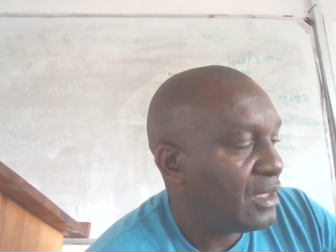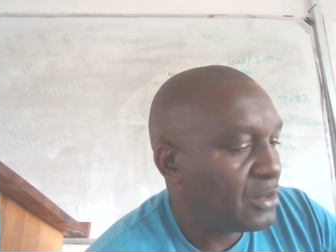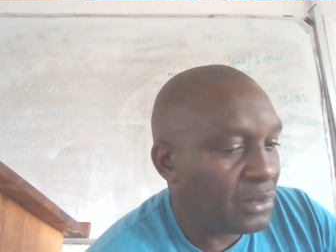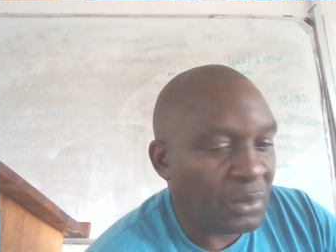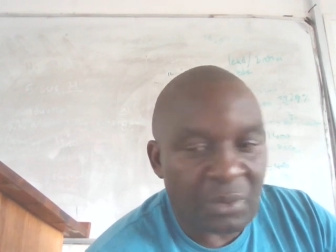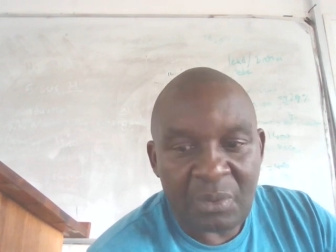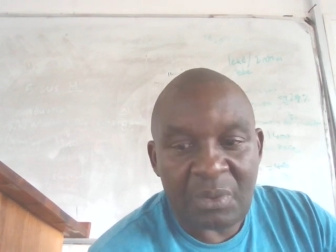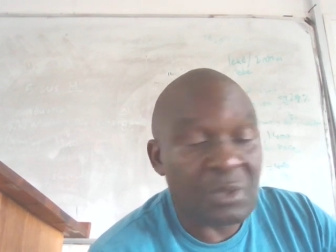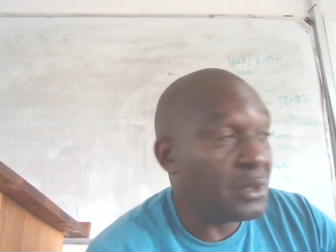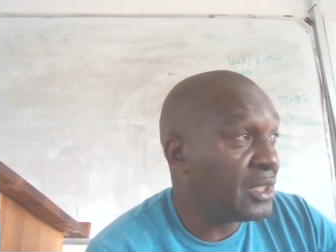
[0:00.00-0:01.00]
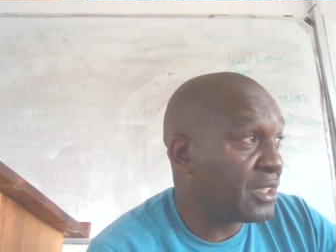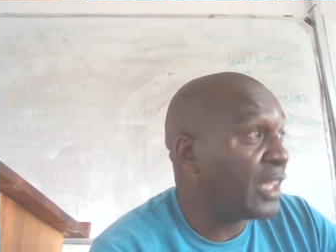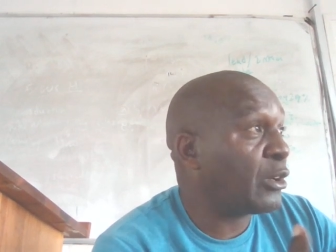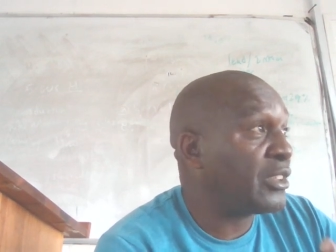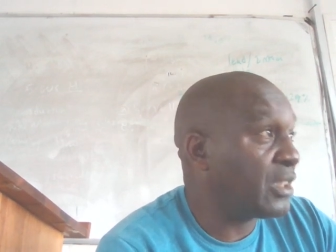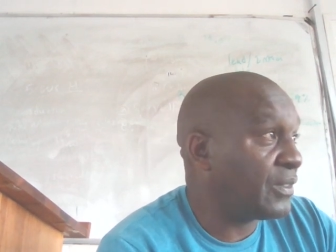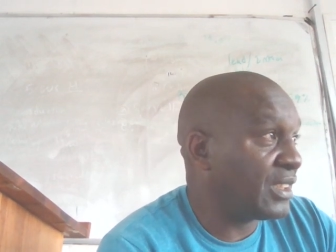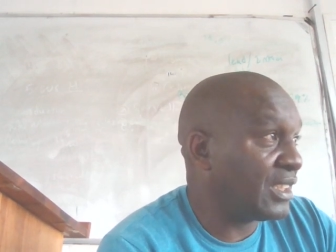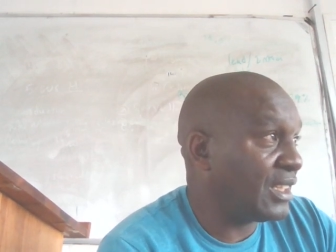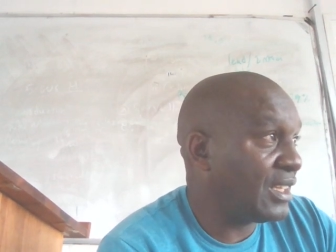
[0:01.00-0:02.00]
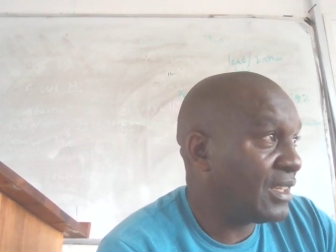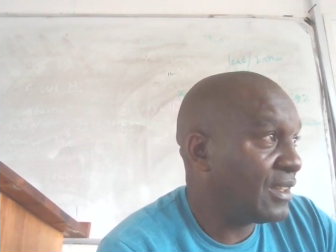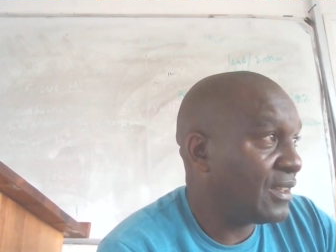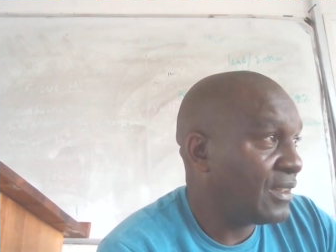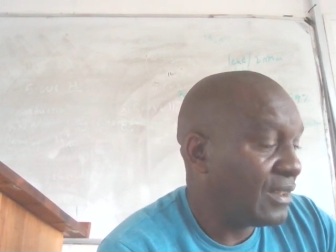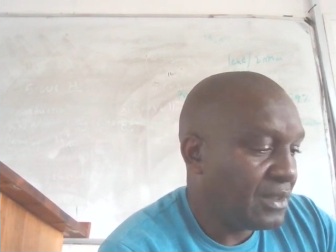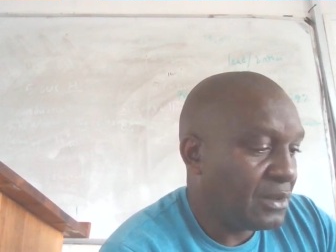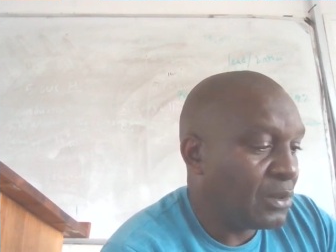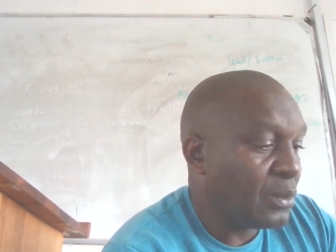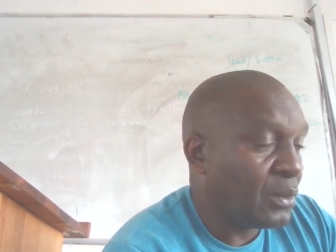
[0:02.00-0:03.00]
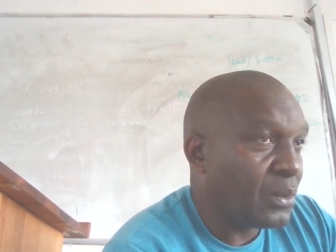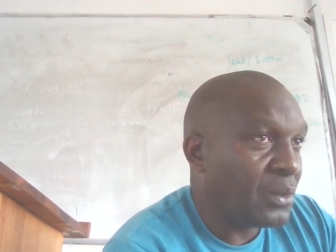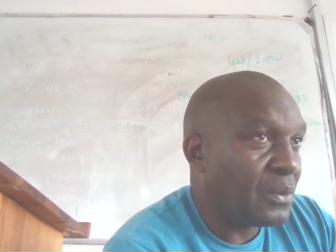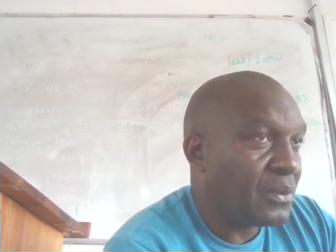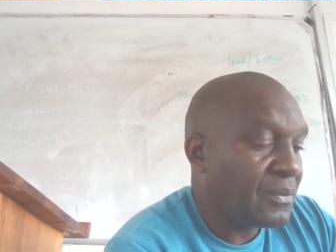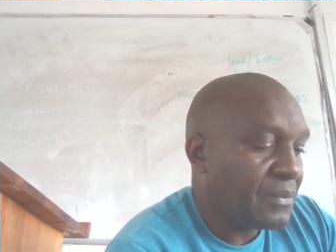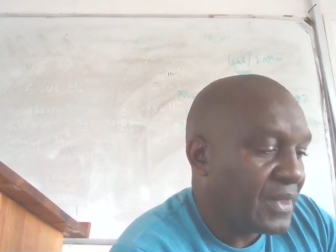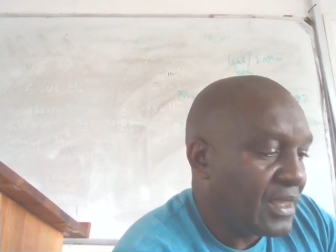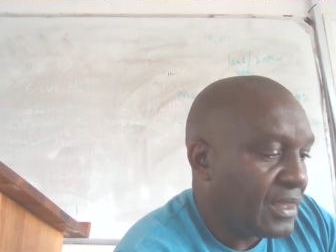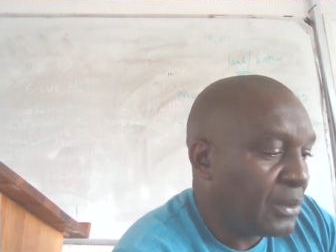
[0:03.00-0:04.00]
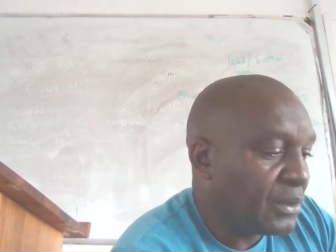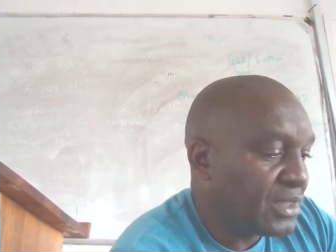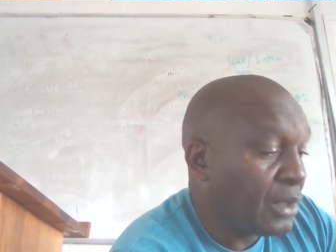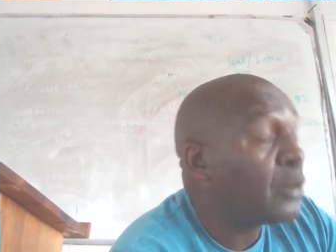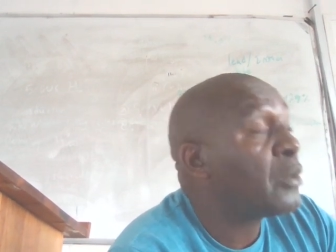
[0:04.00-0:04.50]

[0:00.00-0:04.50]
So, it's like on TV, isn't it? You They will tell